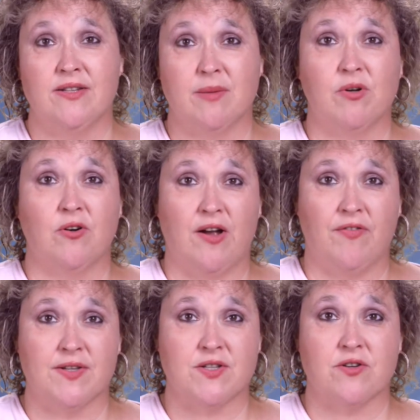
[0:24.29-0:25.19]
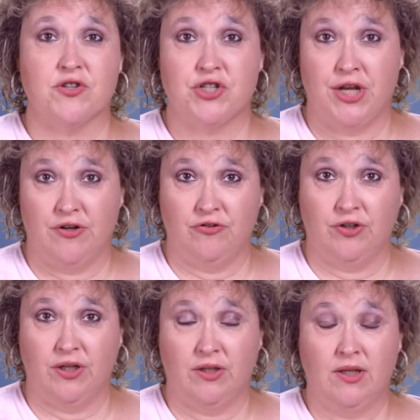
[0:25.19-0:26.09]
demographics are
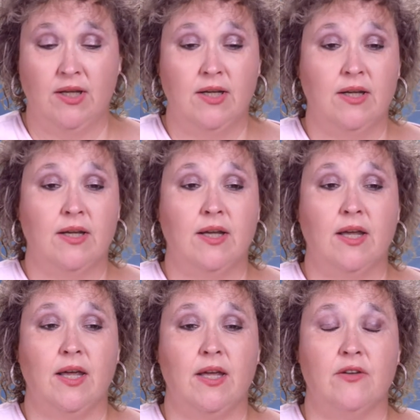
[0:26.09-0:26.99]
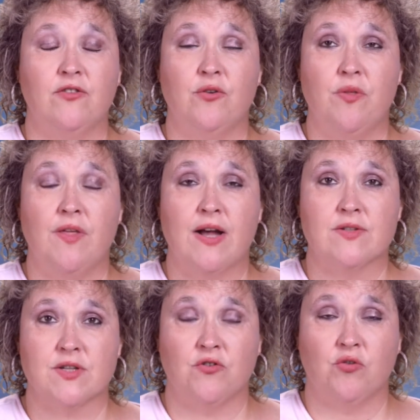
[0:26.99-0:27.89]
changing. In
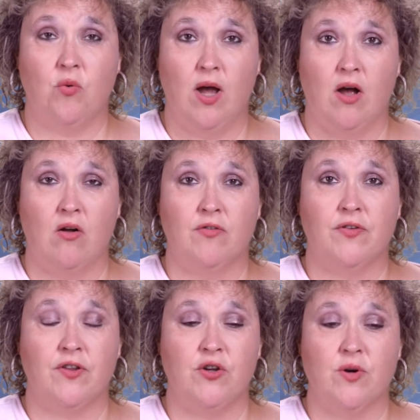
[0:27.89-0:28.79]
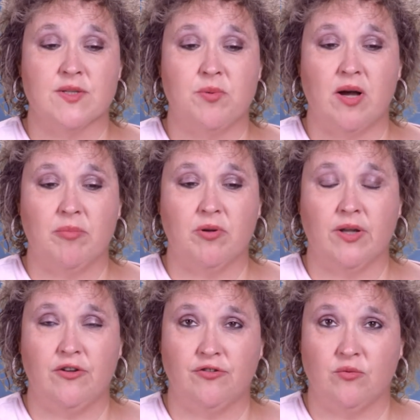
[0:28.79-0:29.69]
2012, the U.S.
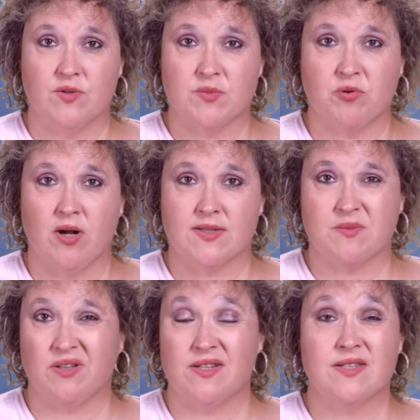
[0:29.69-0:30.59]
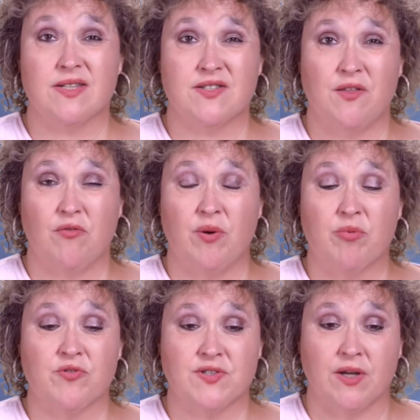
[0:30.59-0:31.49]
population was approximately
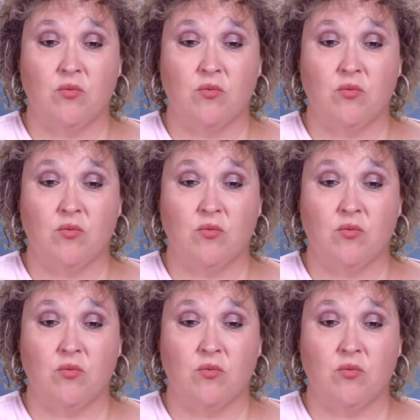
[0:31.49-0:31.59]
63%